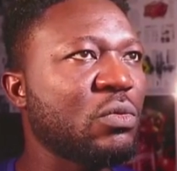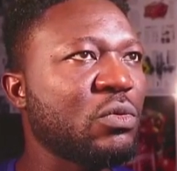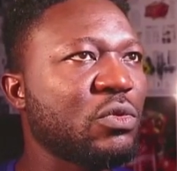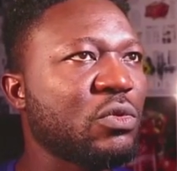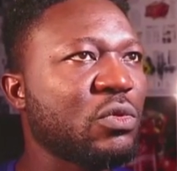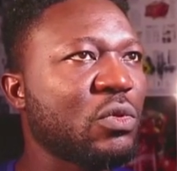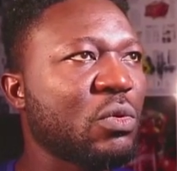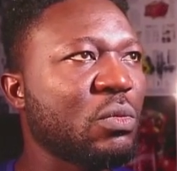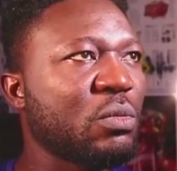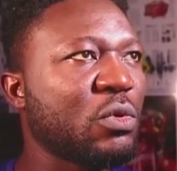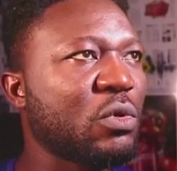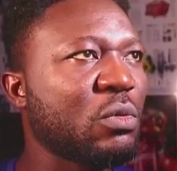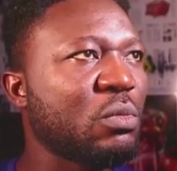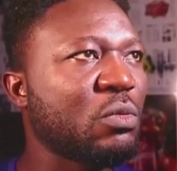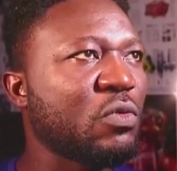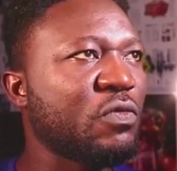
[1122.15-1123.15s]
So I'm
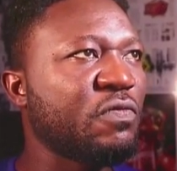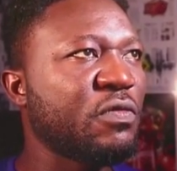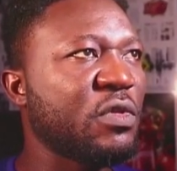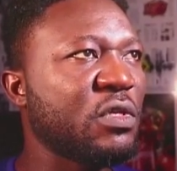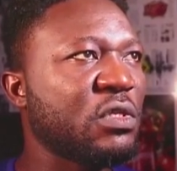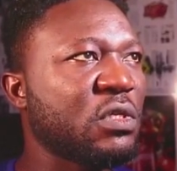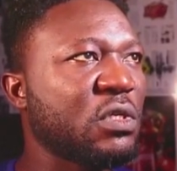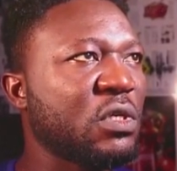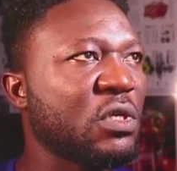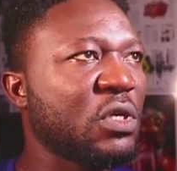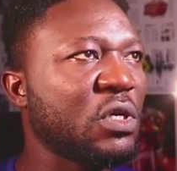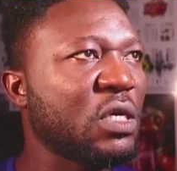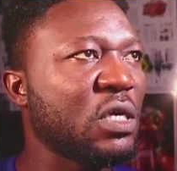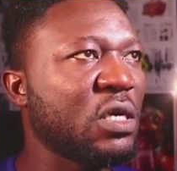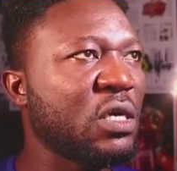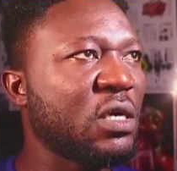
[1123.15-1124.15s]
going to move this
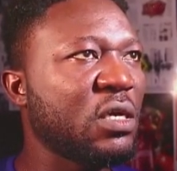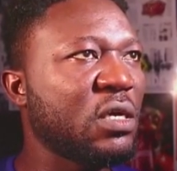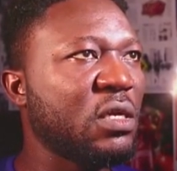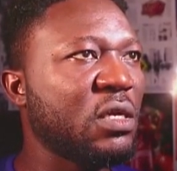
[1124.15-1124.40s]
here.